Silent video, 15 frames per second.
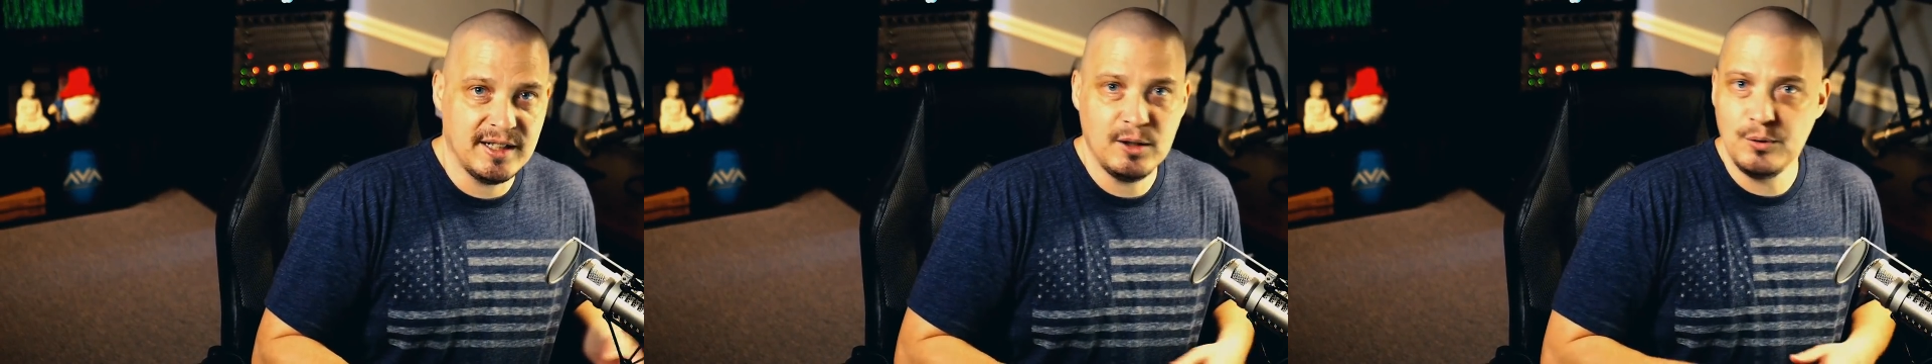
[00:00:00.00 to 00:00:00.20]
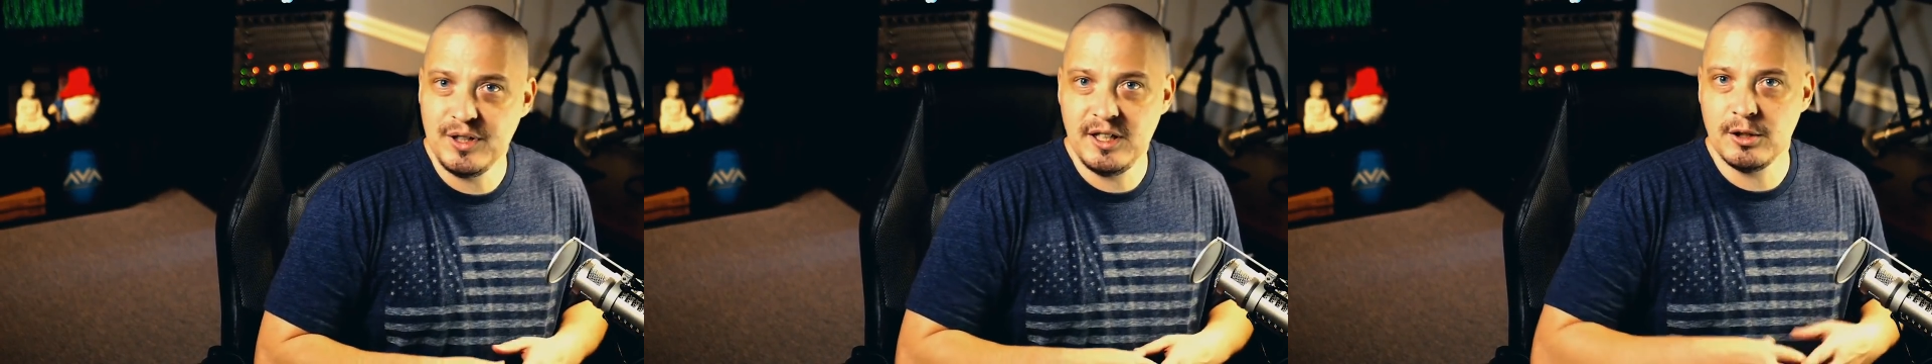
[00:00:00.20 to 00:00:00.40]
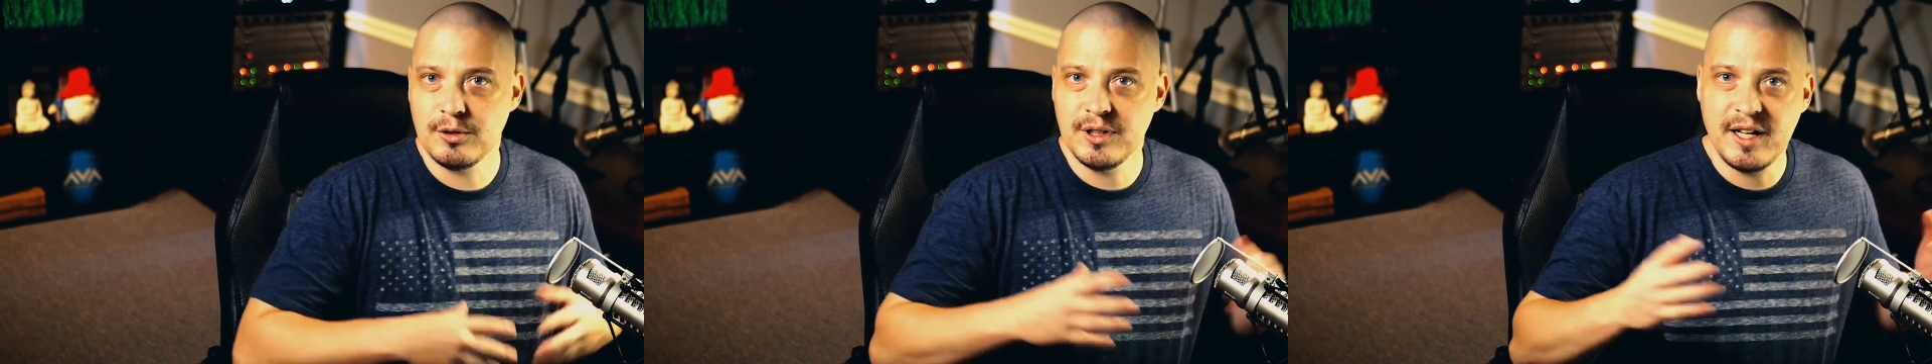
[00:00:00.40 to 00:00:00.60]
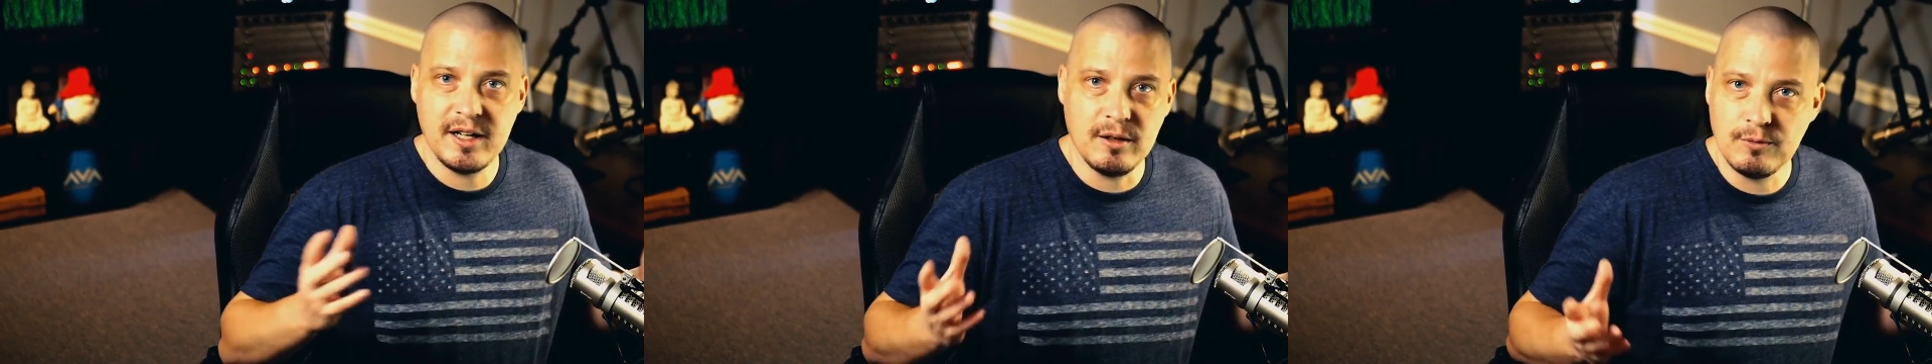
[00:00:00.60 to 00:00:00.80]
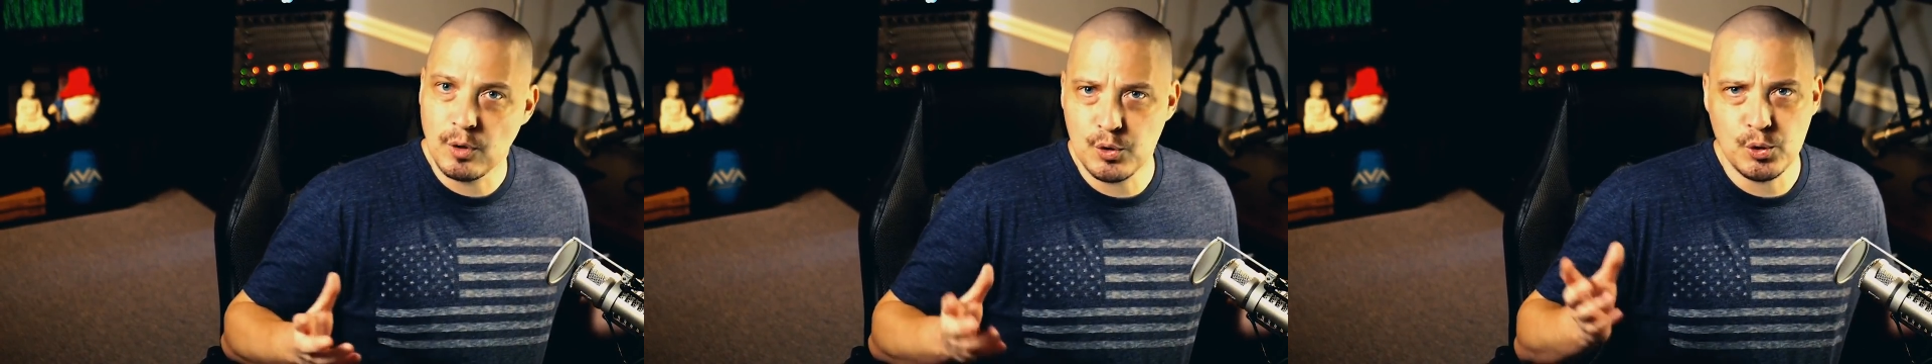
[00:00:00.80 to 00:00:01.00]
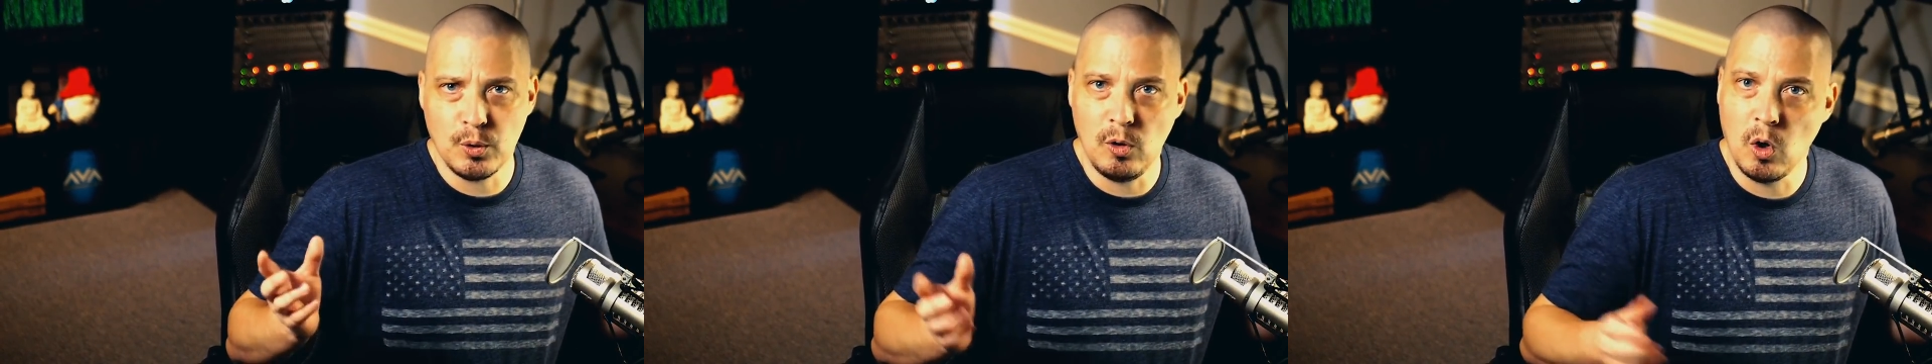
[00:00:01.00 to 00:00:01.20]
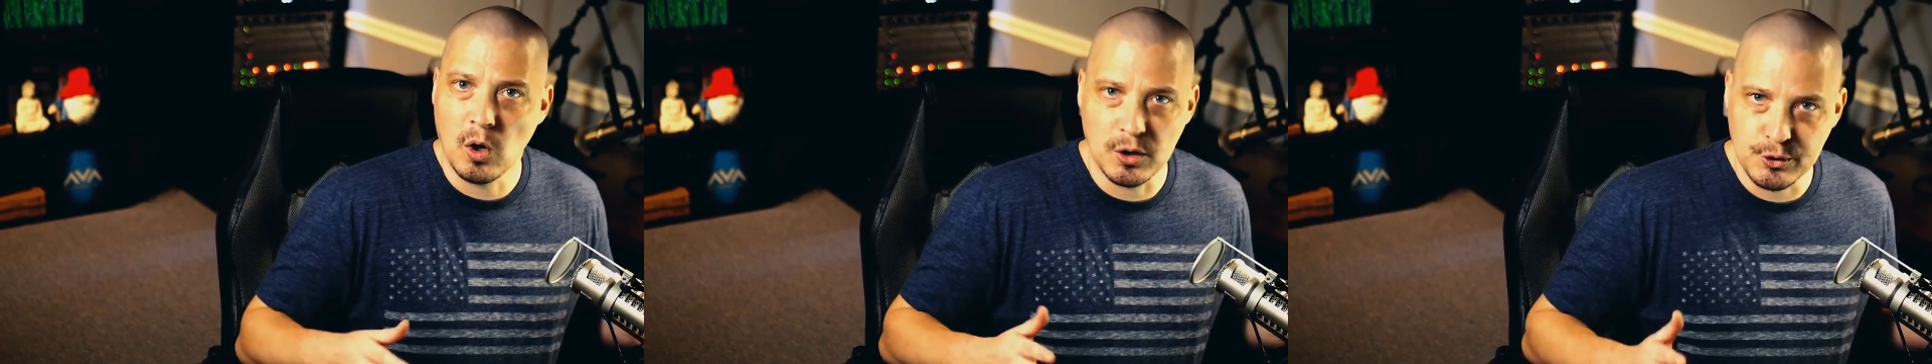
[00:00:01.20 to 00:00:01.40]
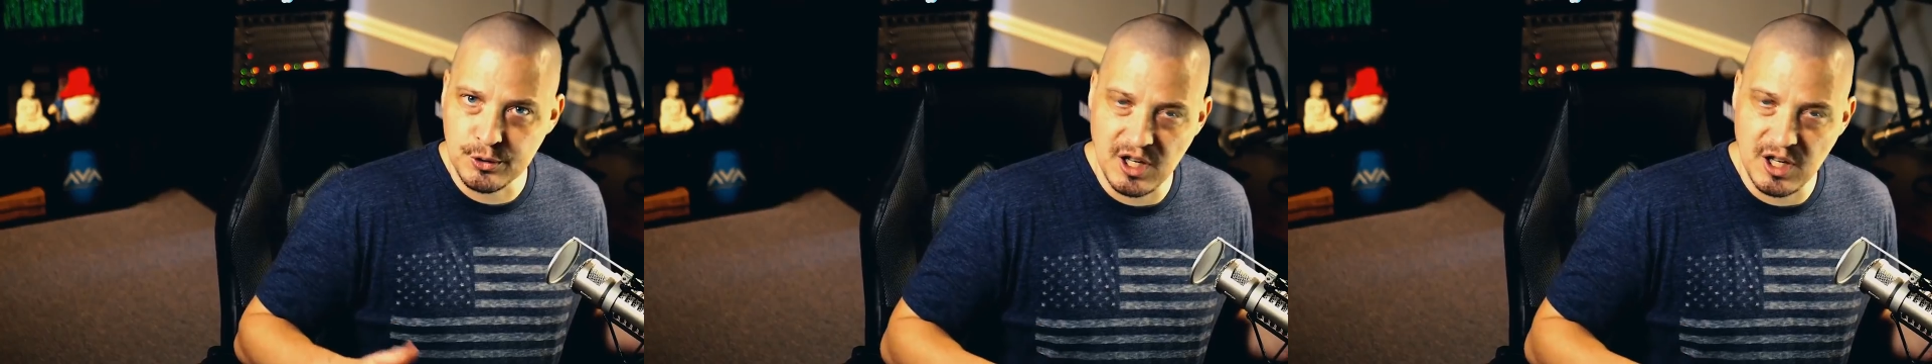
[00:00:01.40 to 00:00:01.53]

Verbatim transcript: I don't need to create a virtual hard